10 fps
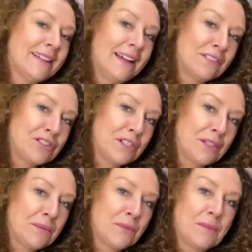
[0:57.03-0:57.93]
last
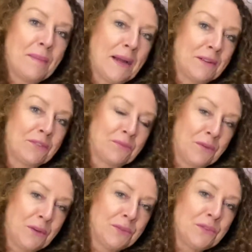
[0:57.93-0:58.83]
year with the Paris
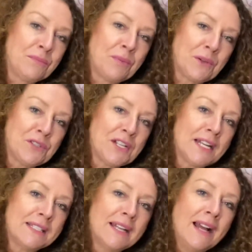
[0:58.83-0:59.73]
Rose
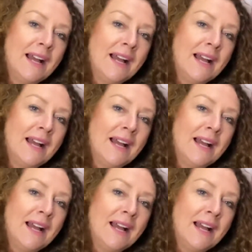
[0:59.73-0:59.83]
project,